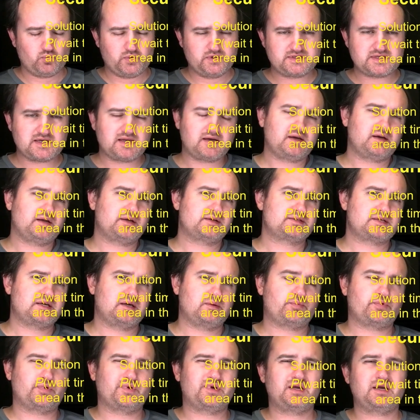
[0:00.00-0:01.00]
did an
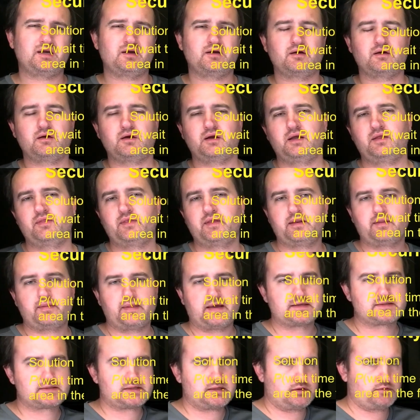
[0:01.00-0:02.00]
example here, and then
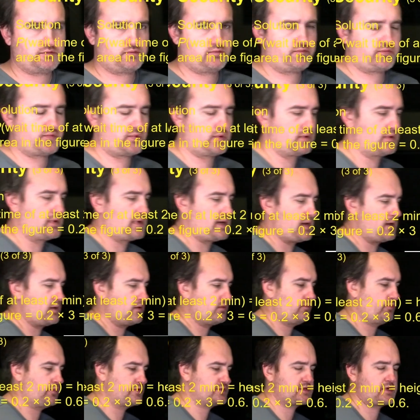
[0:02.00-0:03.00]
that's it for
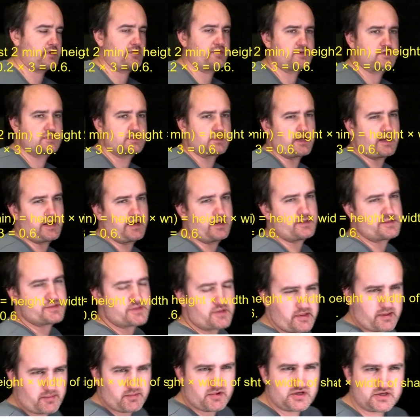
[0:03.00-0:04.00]
what's on the slide. So
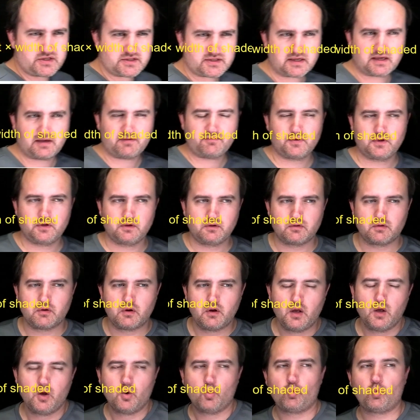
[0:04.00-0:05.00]
let me just give you
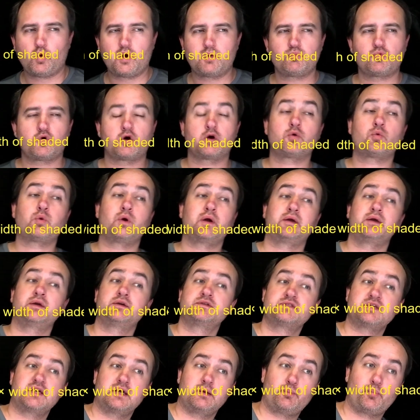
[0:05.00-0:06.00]
one more quick
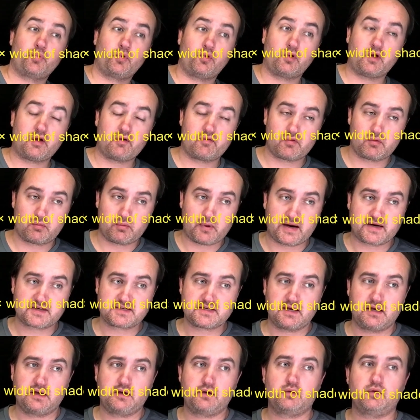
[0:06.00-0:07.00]
example of a
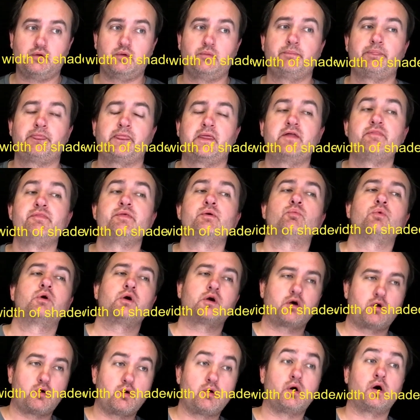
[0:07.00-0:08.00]
rectangle, and then we'll
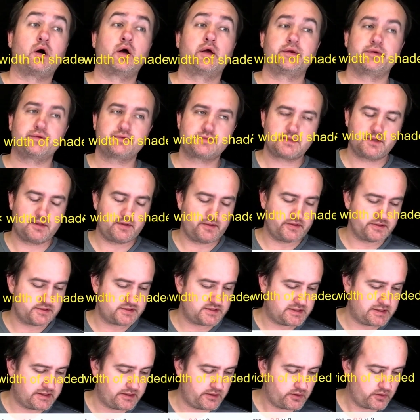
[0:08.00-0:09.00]
go on to the
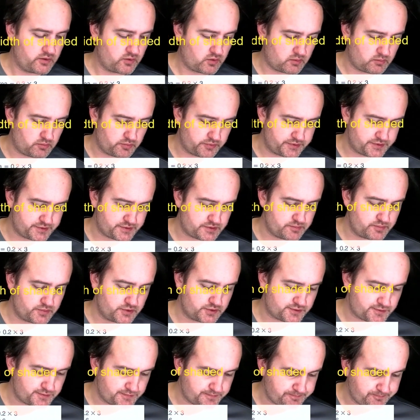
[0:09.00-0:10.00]
standard normal
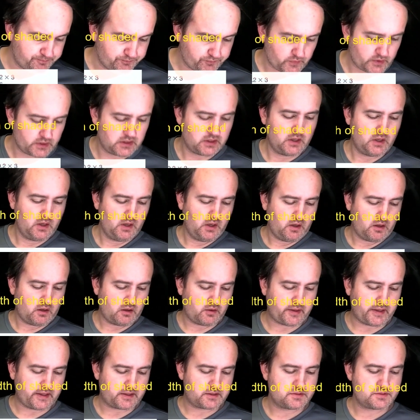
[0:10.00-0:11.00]
distribution.
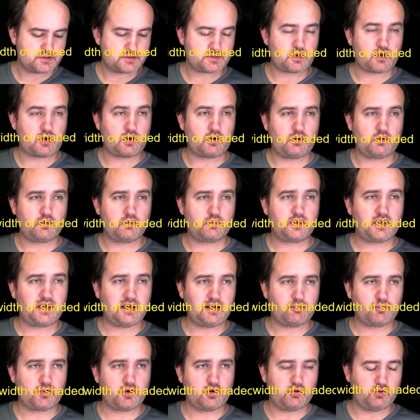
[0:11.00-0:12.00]
Okay, so
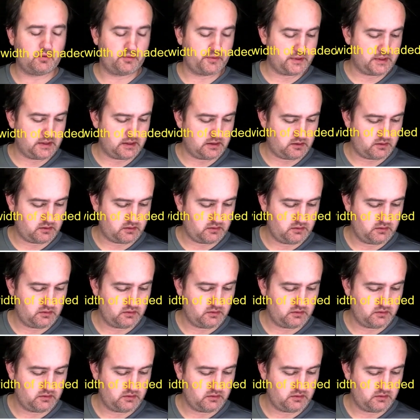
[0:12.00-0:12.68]
camera only here.